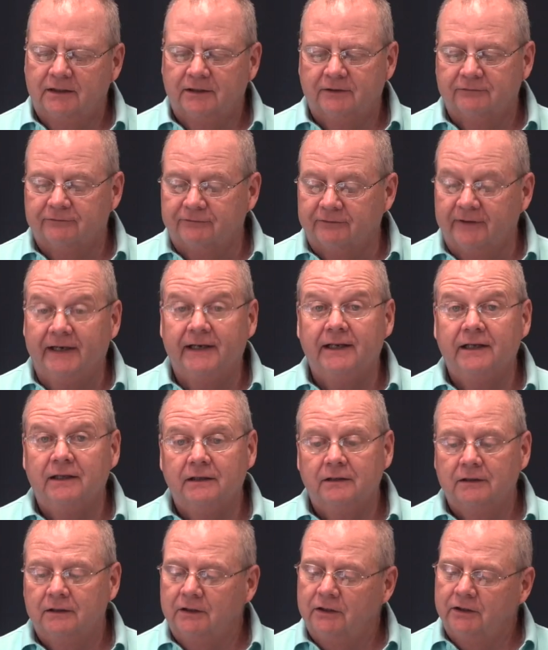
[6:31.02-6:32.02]

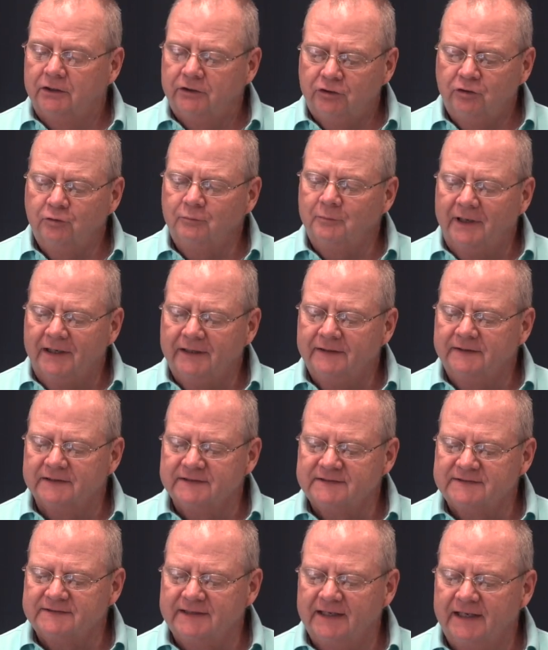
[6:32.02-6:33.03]
"Freddie, you made
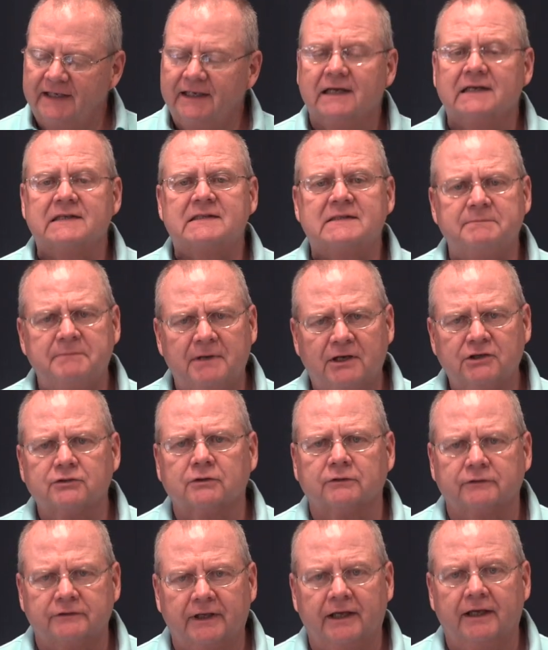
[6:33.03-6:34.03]
this day a
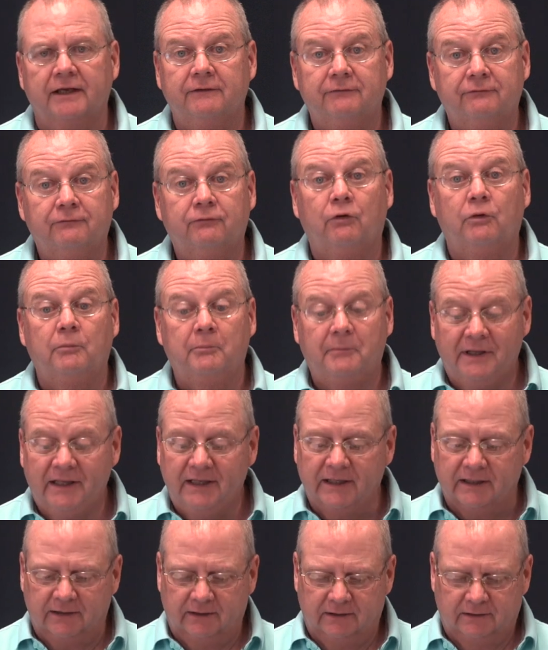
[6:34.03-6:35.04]
special day for
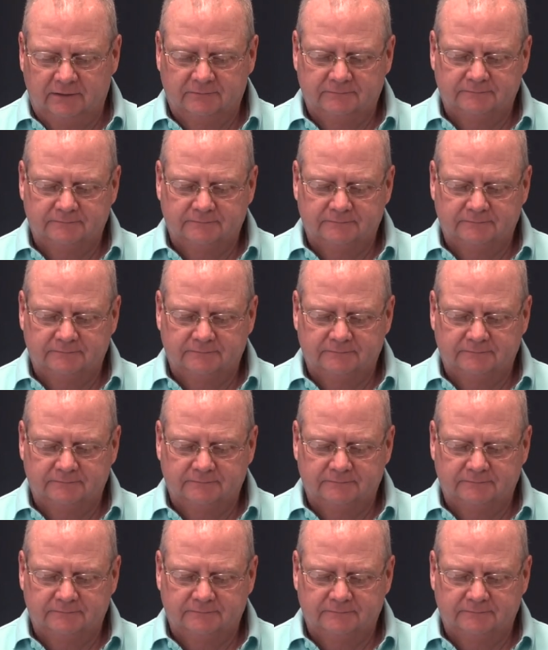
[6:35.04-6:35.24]
me."